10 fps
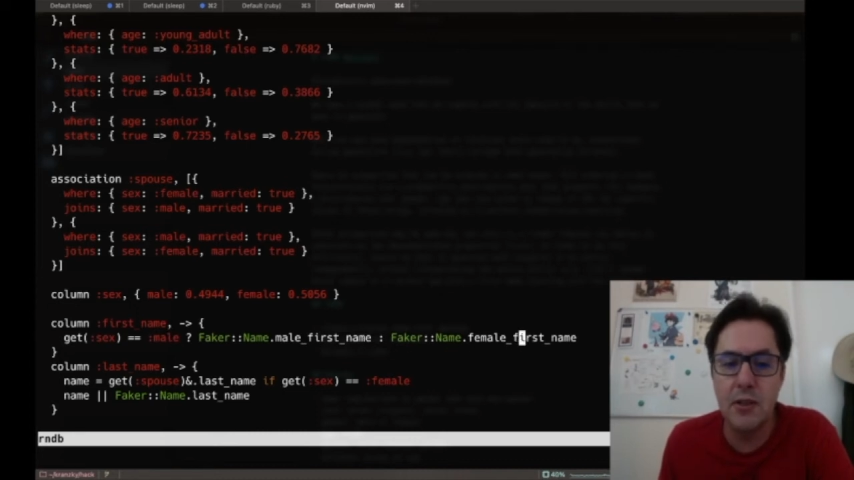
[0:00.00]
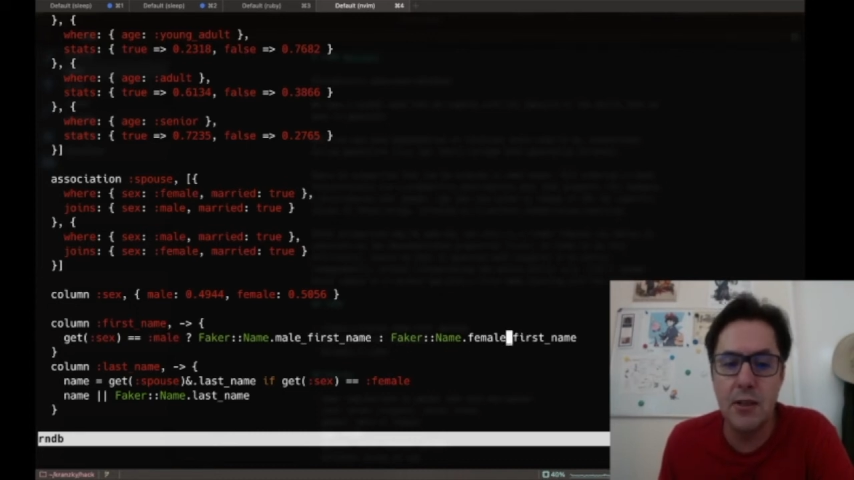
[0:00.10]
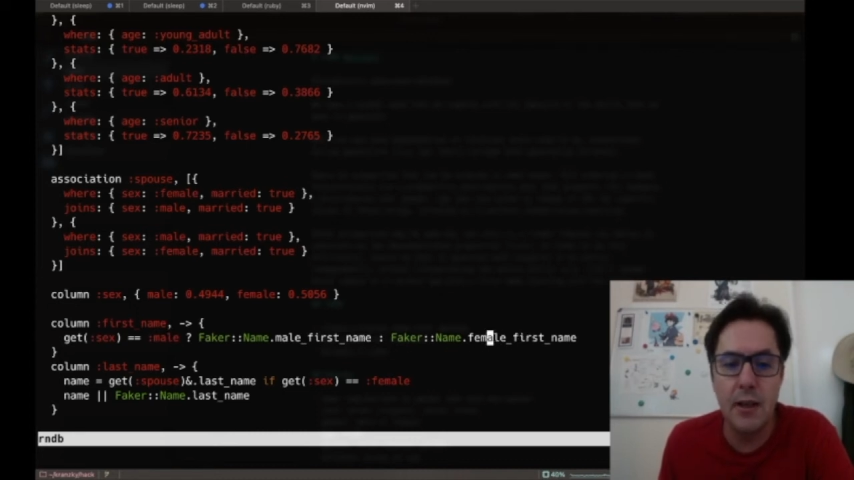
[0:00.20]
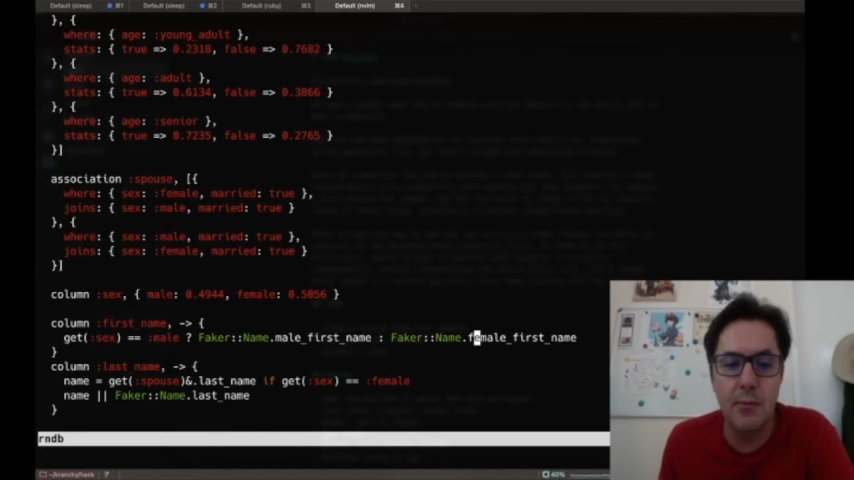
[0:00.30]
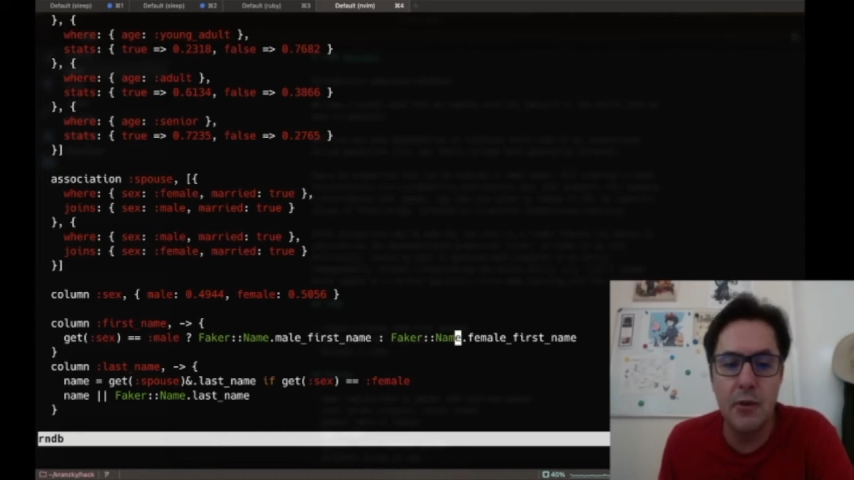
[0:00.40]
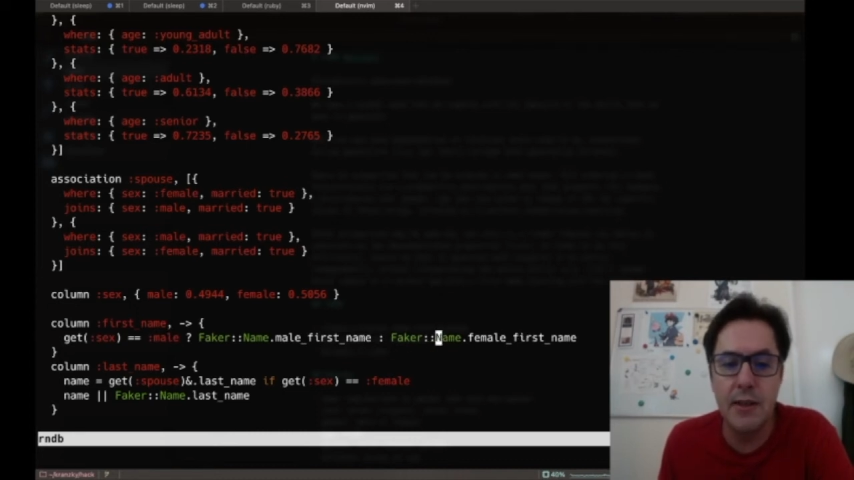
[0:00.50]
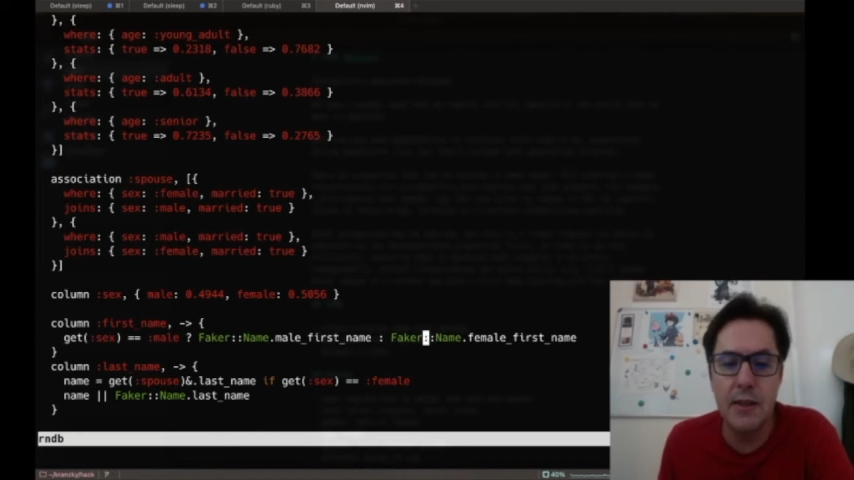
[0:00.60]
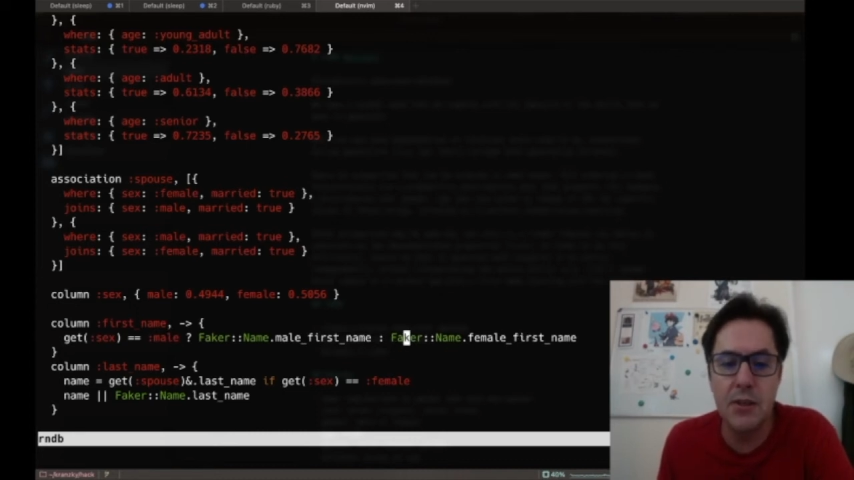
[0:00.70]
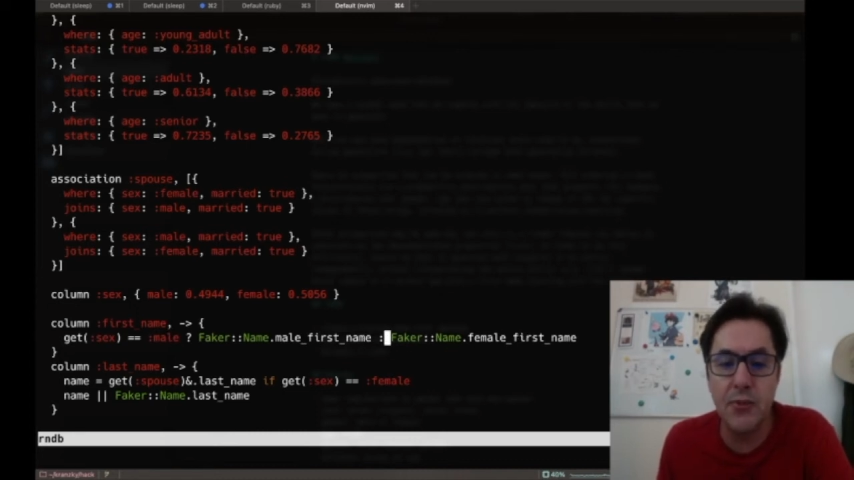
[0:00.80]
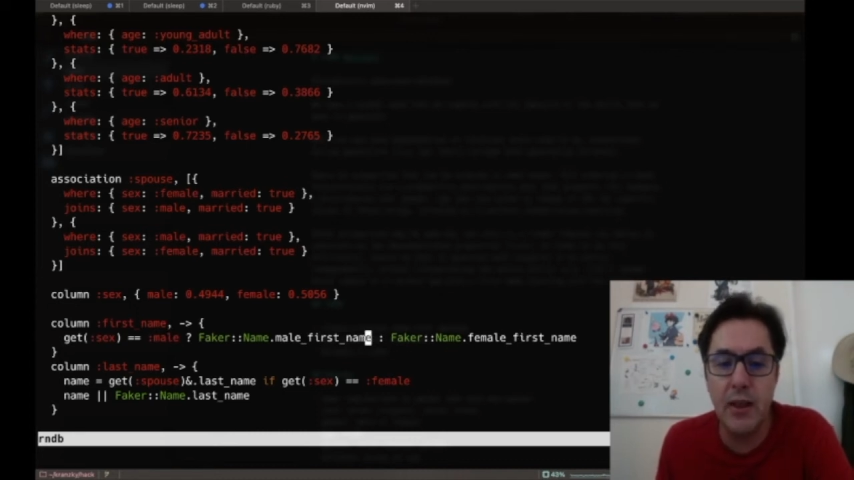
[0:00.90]
name using
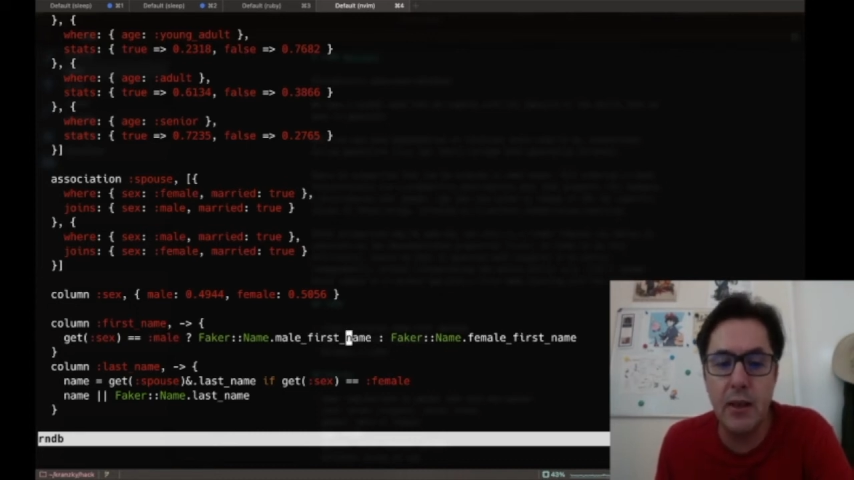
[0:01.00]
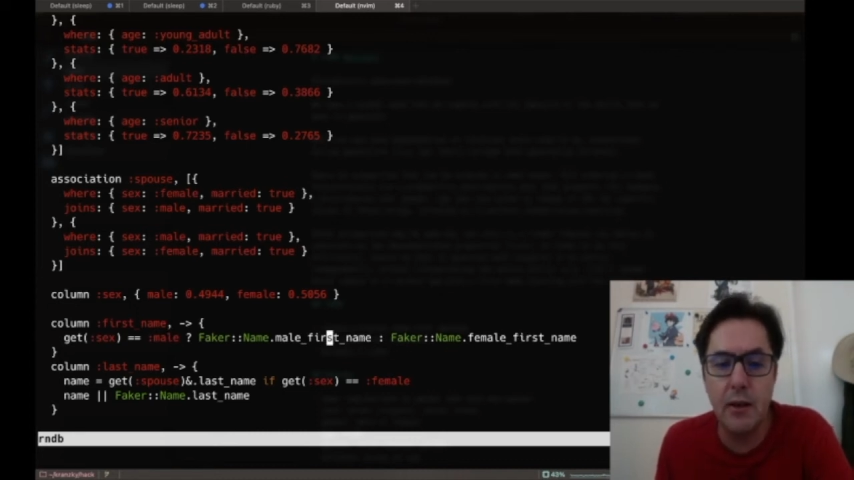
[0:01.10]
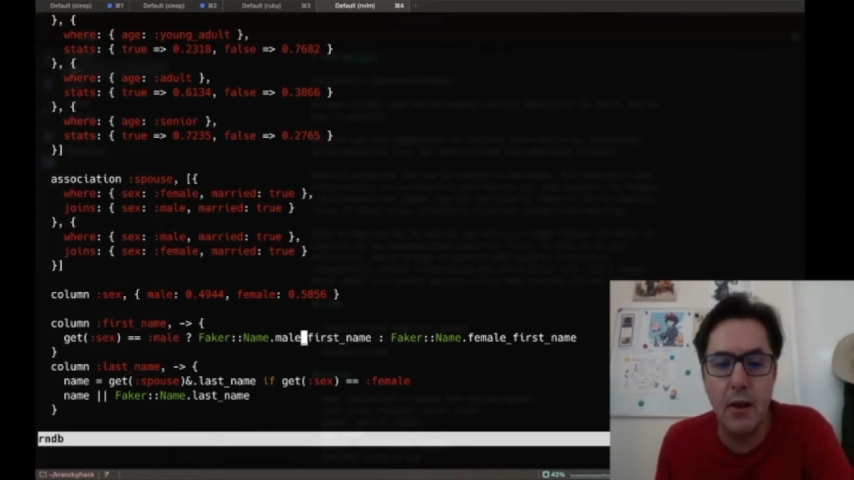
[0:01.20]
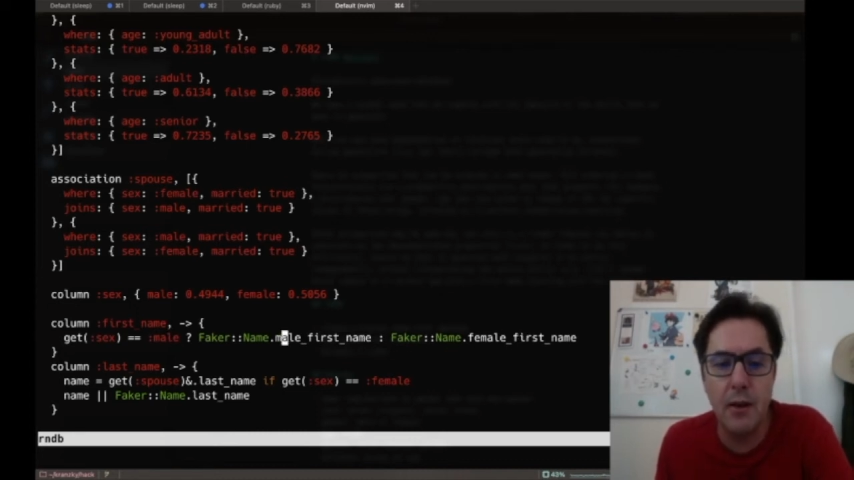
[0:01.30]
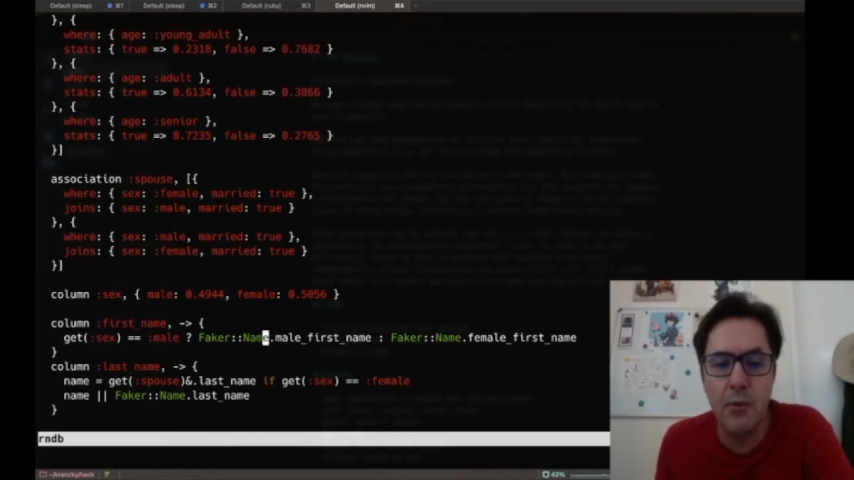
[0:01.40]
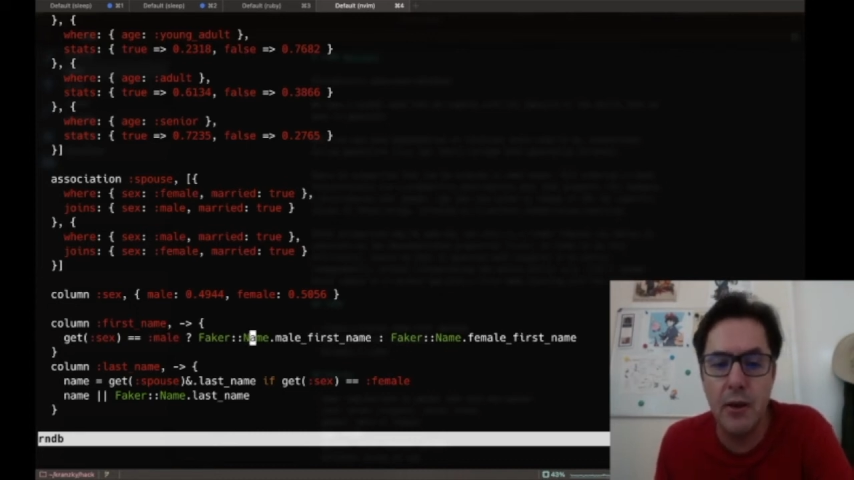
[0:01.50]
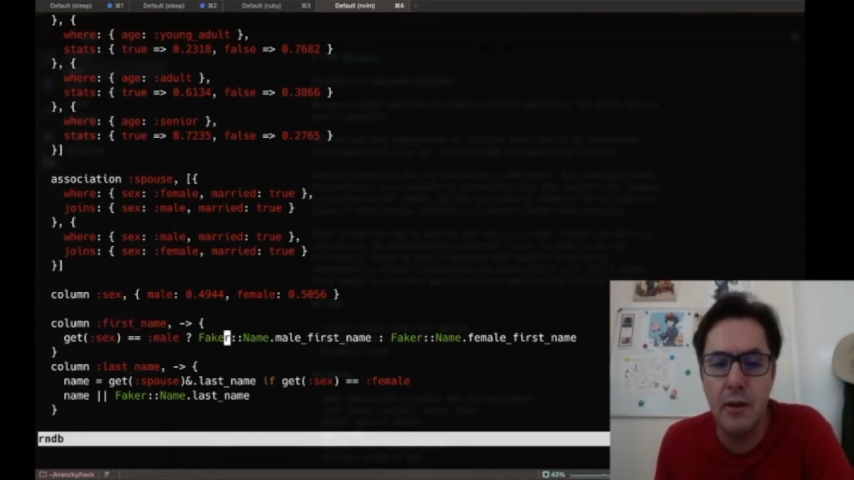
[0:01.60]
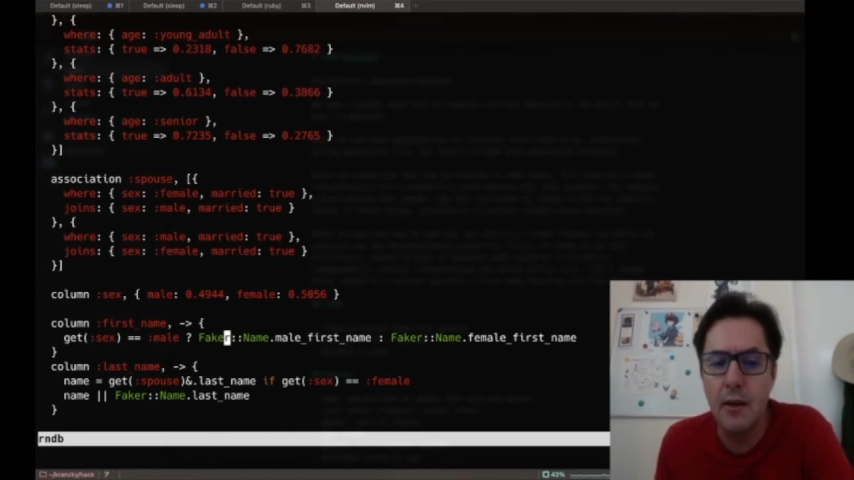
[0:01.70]
this faker library